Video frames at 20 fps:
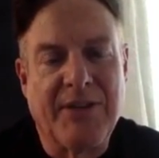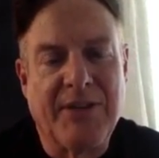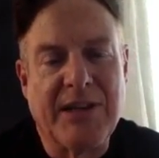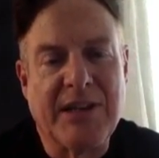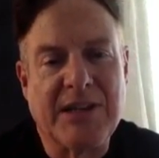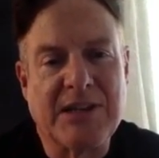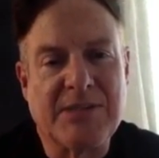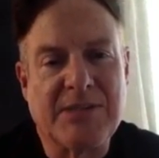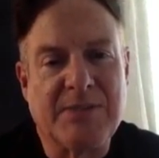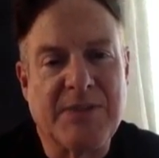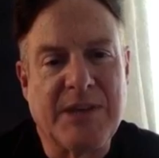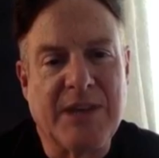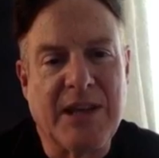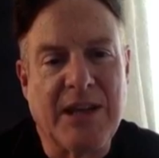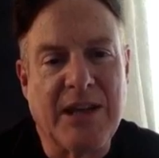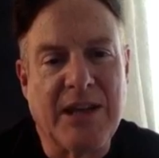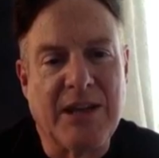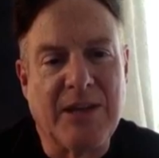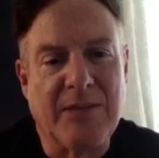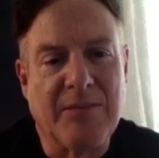things
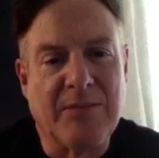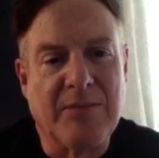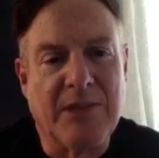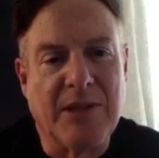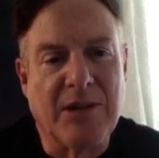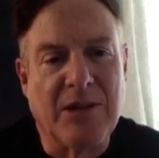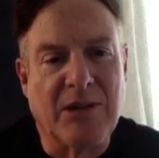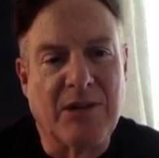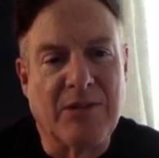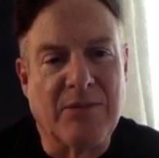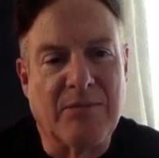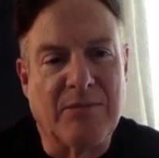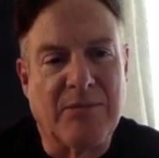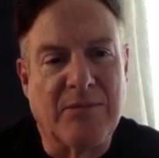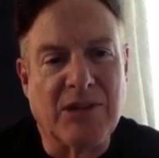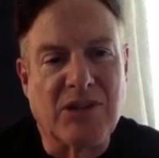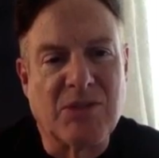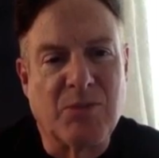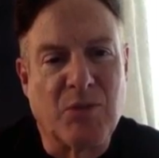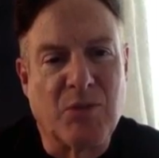became,
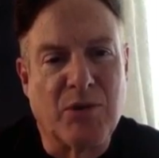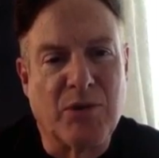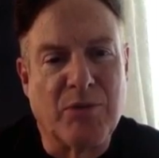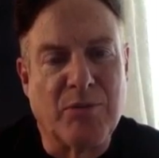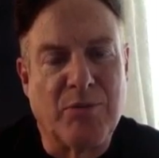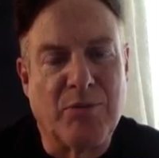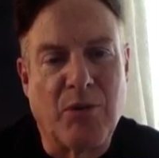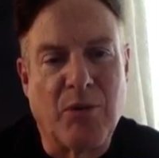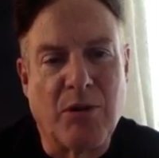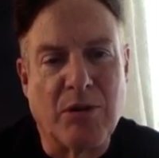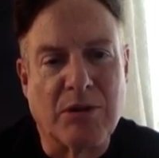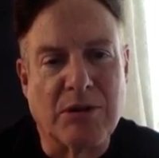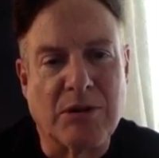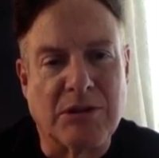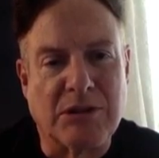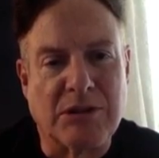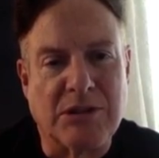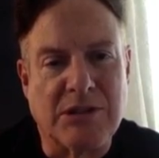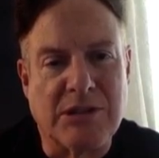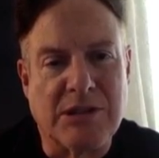much more
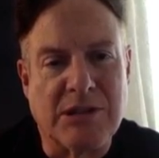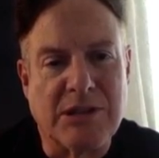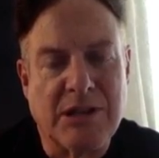important